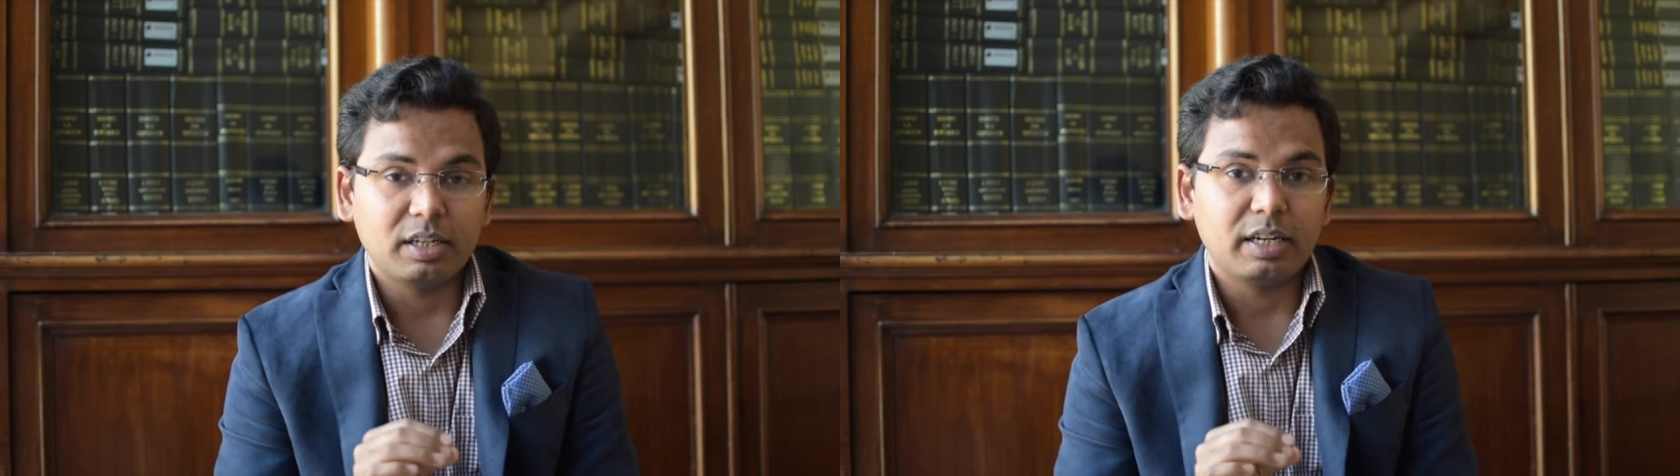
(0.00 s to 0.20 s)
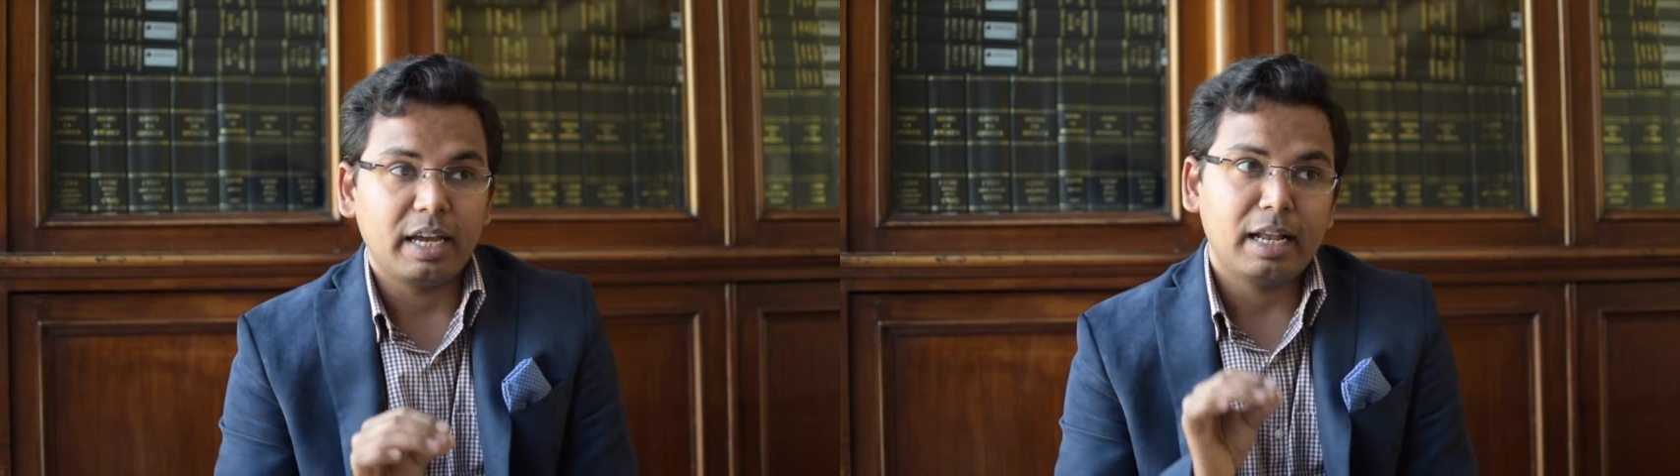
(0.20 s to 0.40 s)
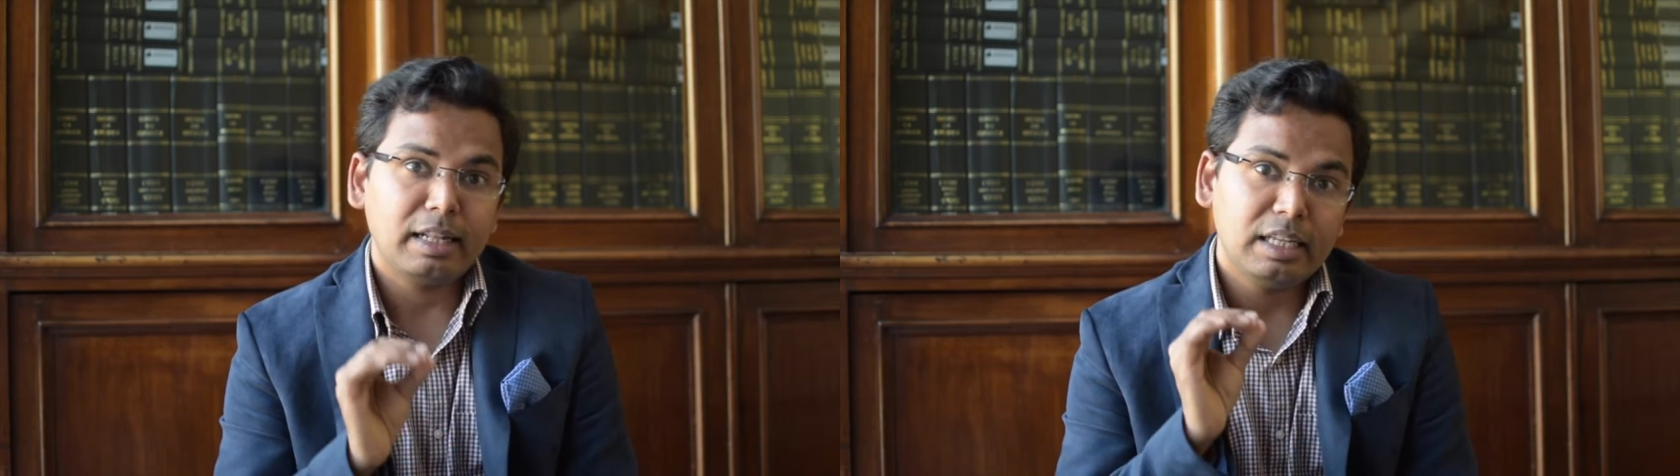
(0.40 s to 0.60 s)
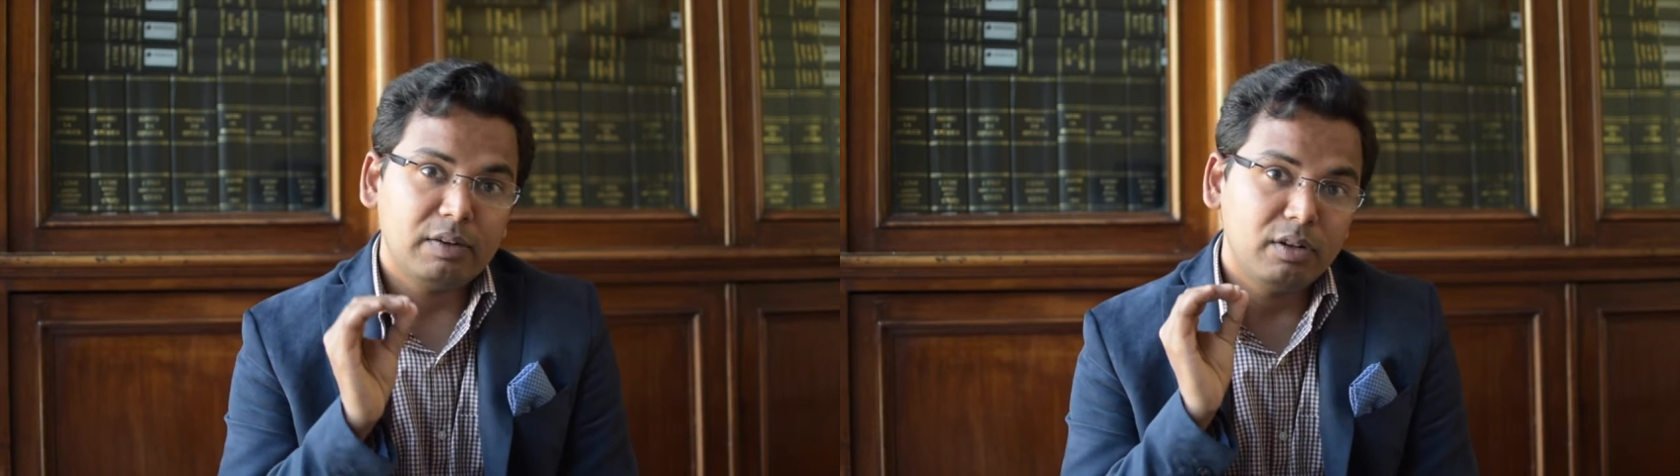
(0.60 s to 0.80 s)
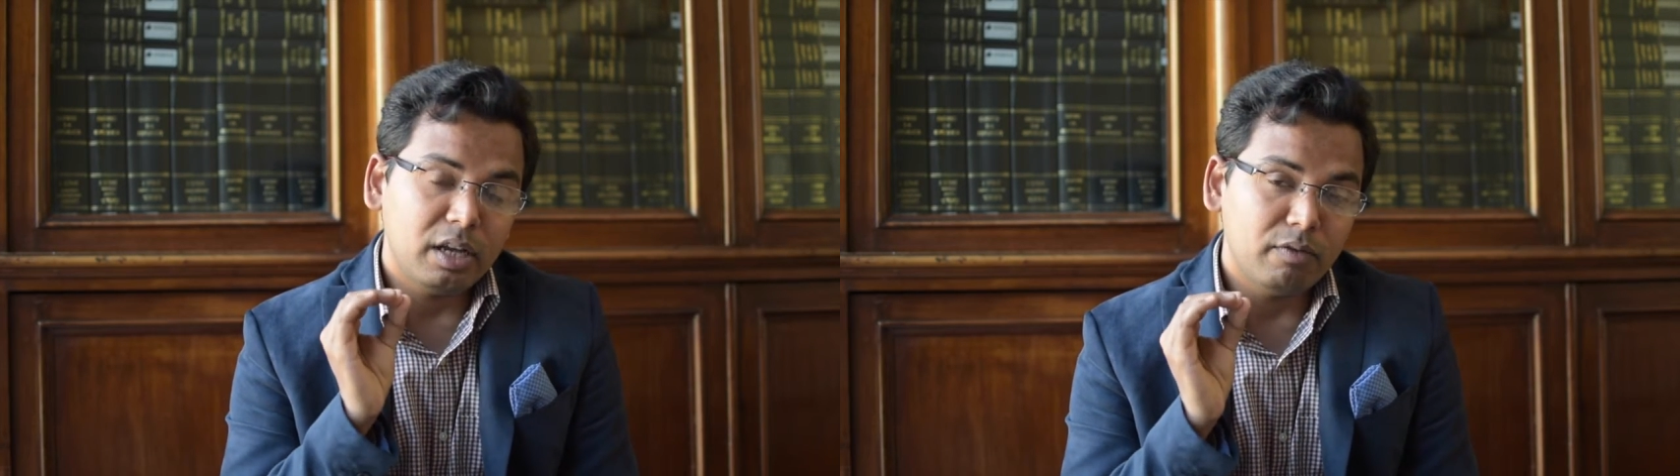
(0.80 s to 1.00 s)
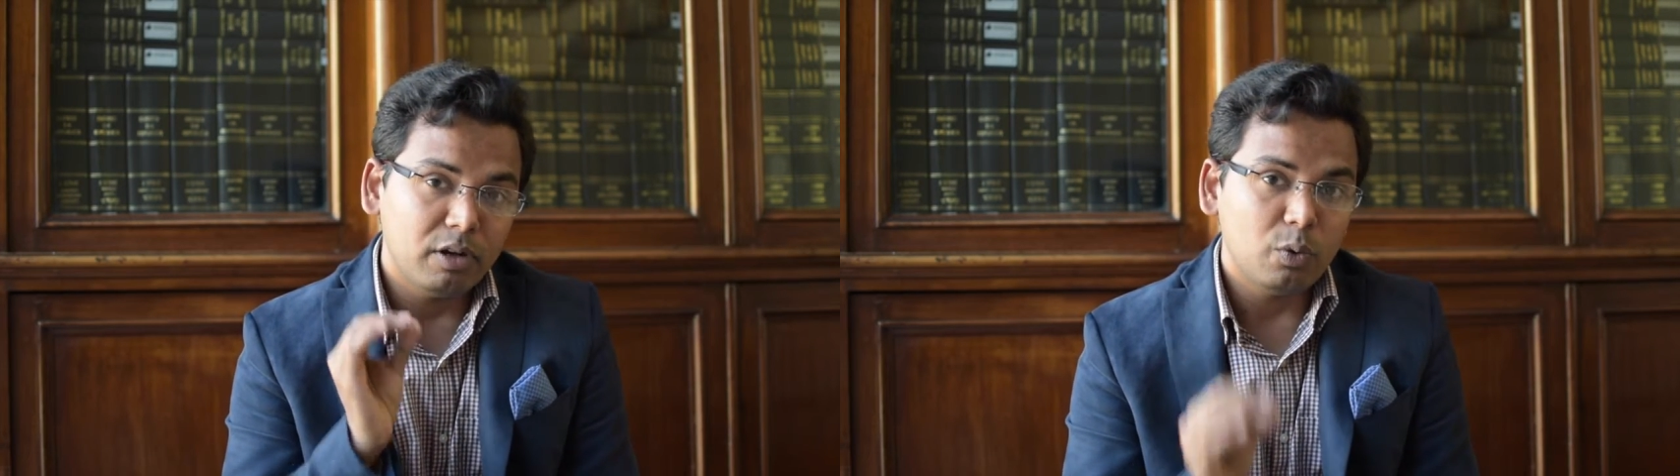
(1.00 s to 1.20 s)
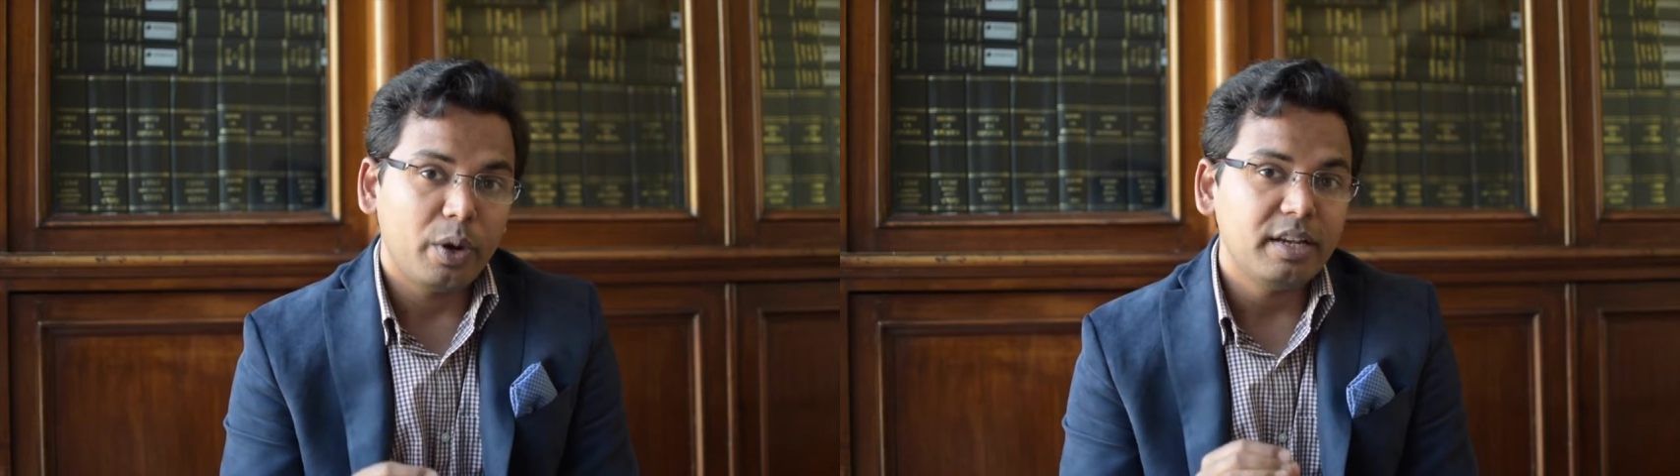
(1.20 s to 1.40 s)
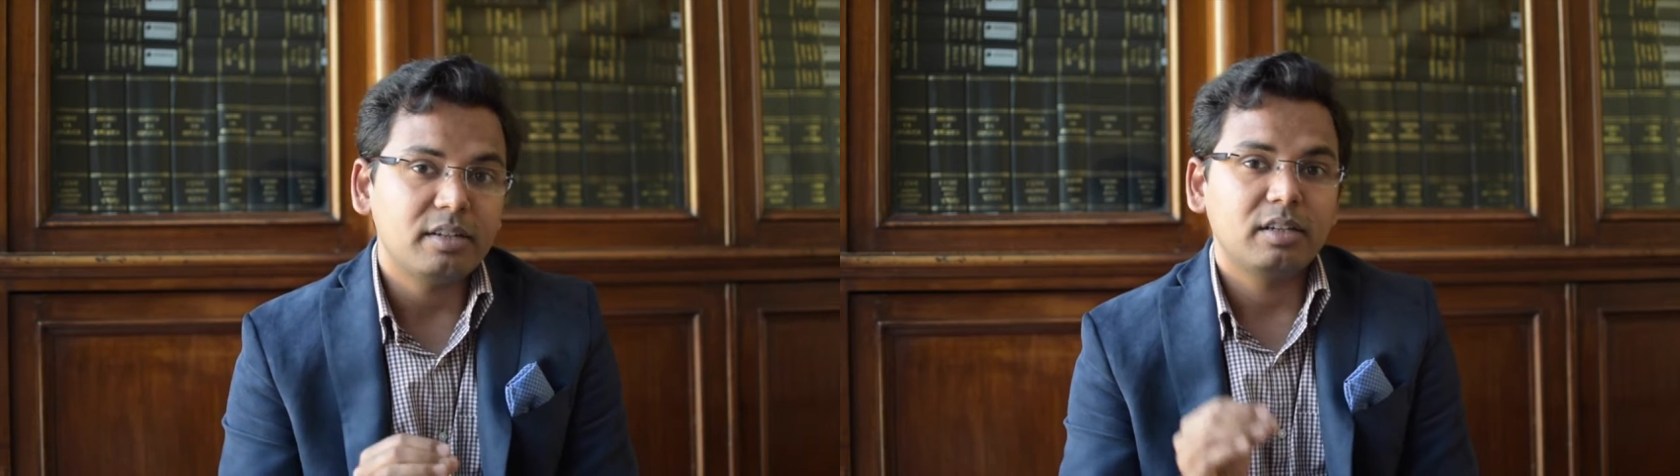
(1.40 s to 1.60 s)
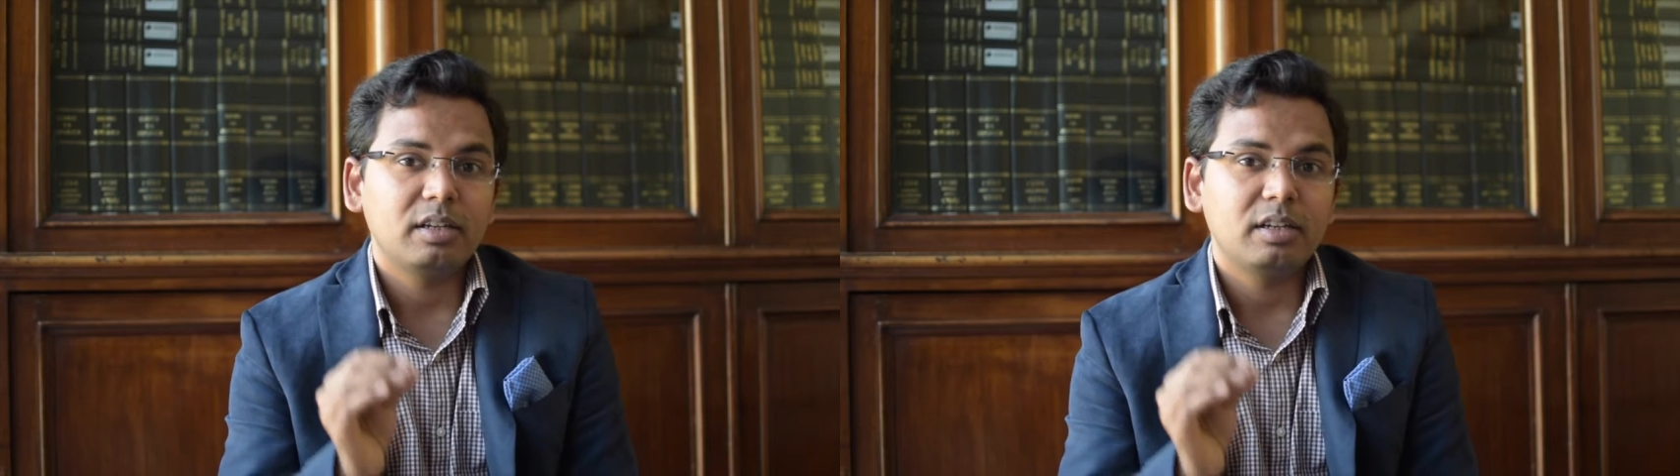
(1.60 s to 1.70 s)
and they will evaluate